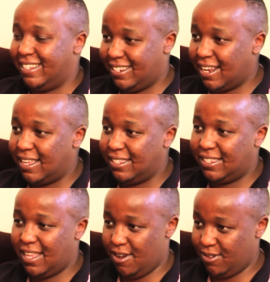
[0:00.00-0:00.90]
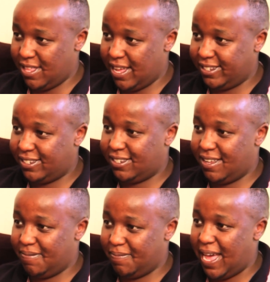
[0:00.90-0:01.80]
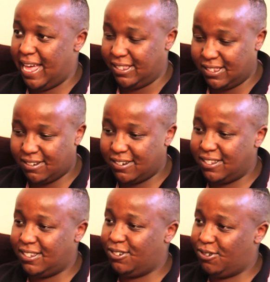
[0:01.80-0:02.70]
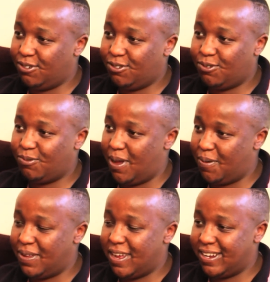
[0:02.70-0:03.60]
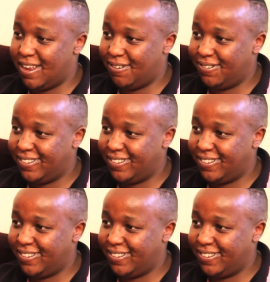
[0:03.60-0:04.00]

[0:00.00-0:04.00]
Tell us how that has transitioned to where we are now.